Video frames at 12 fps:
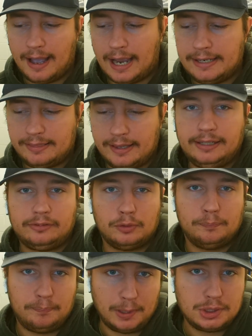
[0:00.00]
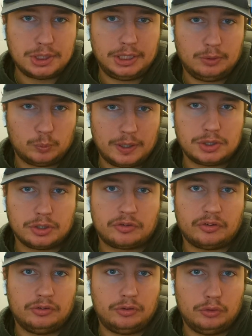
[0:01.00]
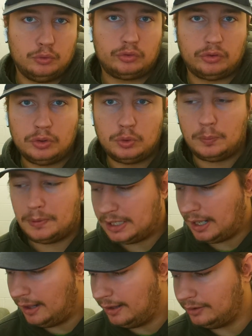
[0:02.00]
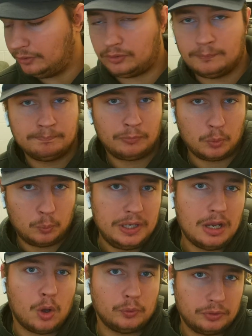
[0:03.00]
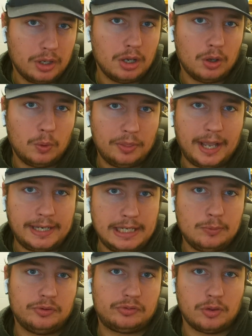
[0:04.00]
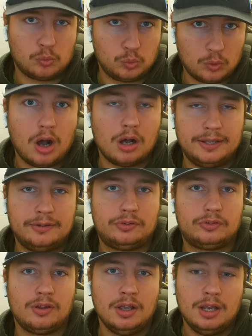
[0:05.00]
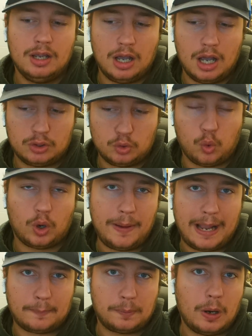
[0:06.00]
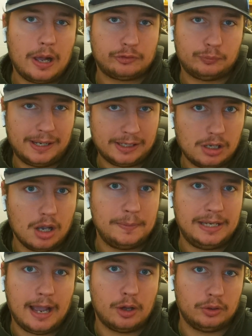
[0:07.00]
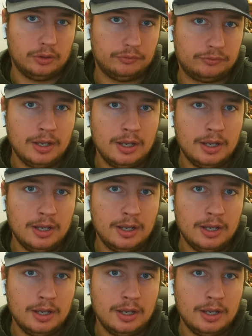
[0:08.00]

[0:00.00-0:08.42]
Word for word: think they're benching Richardson too soon because we all know that he was the rawest quarterback prospect coming out of